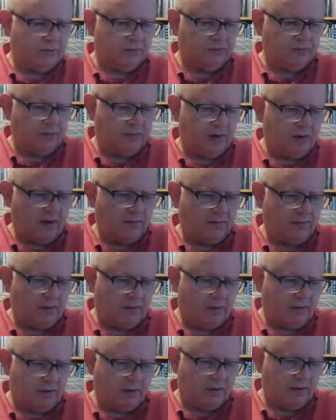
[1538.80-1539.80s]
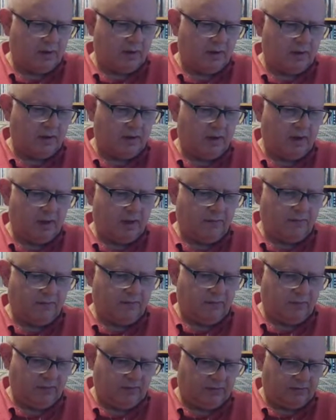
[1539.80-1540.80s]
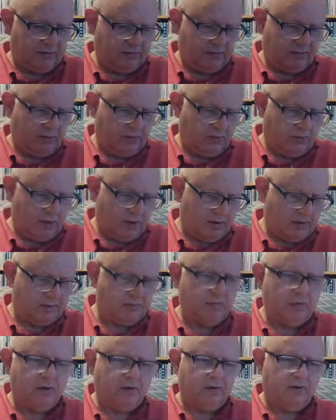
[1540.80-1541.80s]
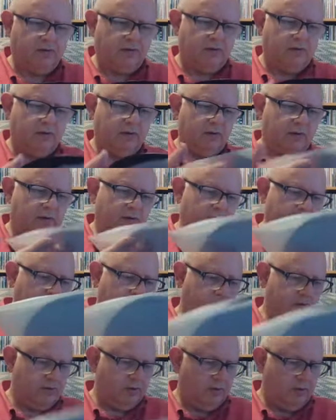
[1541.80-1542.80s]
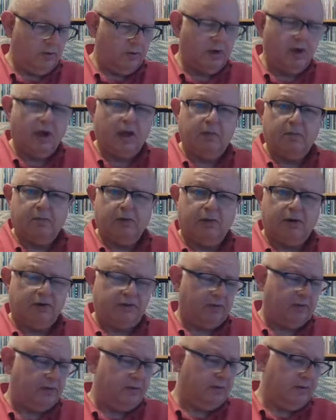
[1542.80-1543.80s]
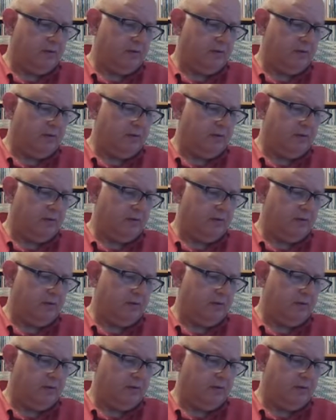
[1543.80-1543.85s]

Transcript: doesn't have a year for this, no years mentioned. It's a UK pressing.